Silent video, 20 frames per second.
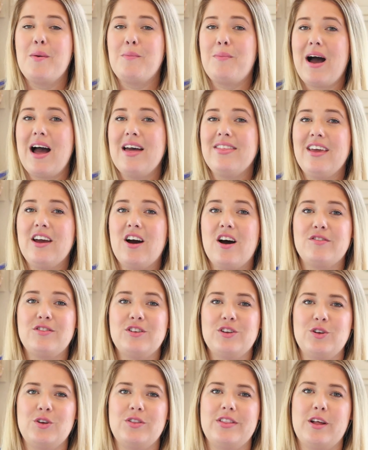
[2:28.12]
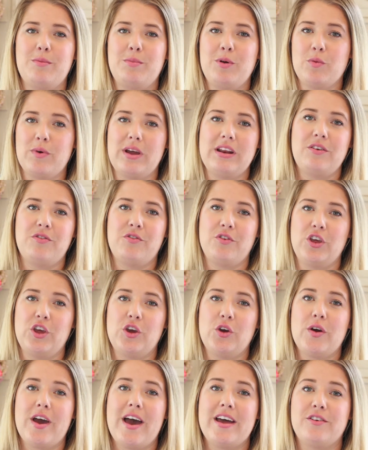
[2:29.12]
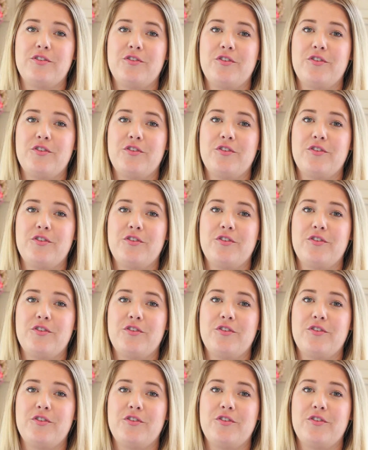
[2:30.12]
by the afternoon they'll be ready for you at